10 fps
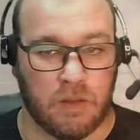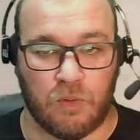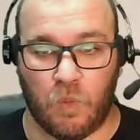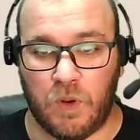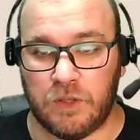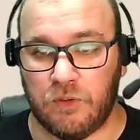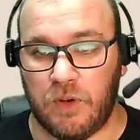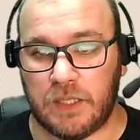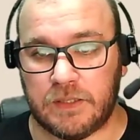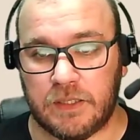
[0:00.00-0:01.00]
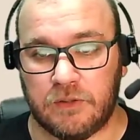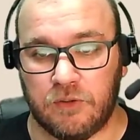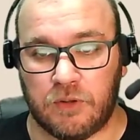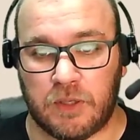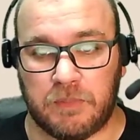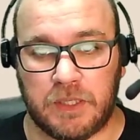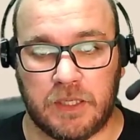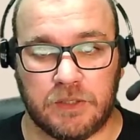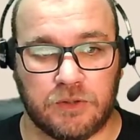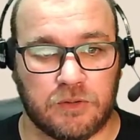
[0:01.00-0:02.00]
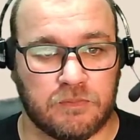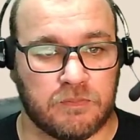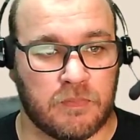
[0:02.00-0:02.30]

When you access your application,